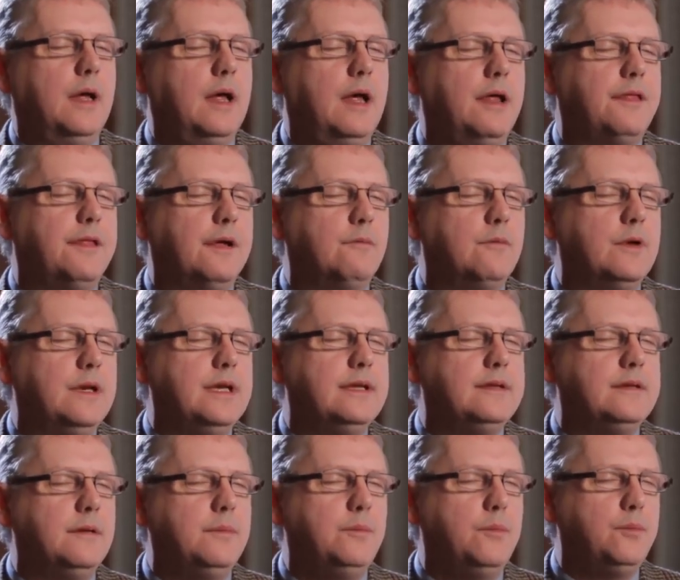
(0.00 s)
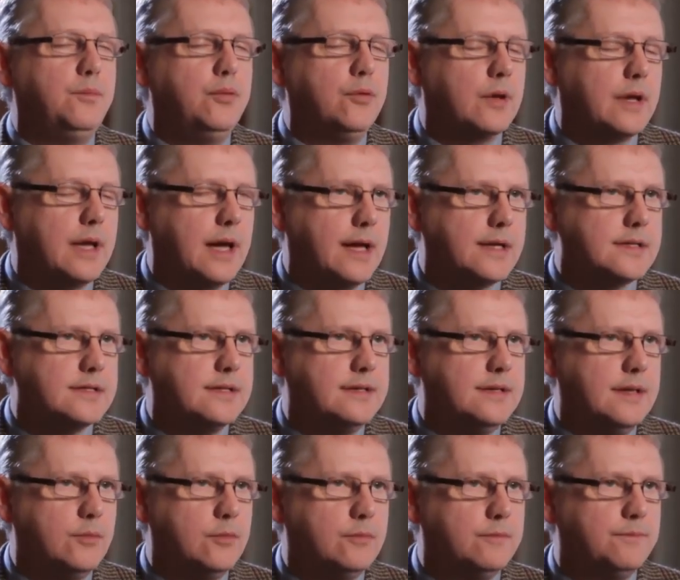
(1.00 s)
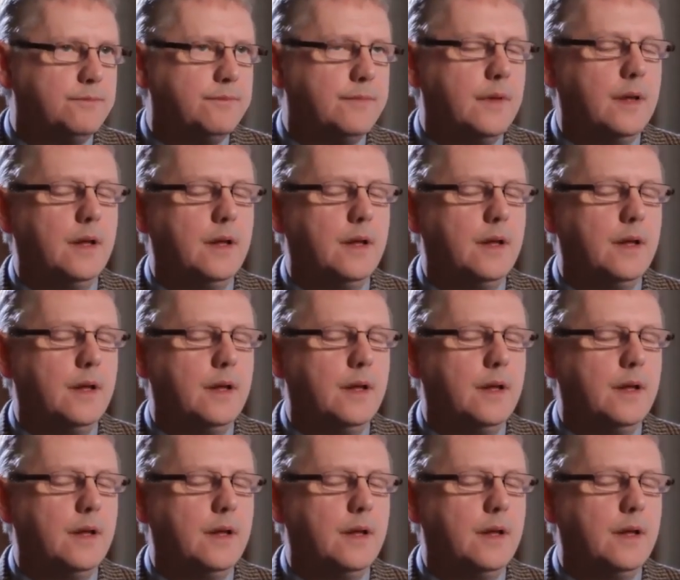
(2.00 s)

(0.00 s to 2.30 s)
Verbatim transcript: I think we need to put our cards on the table,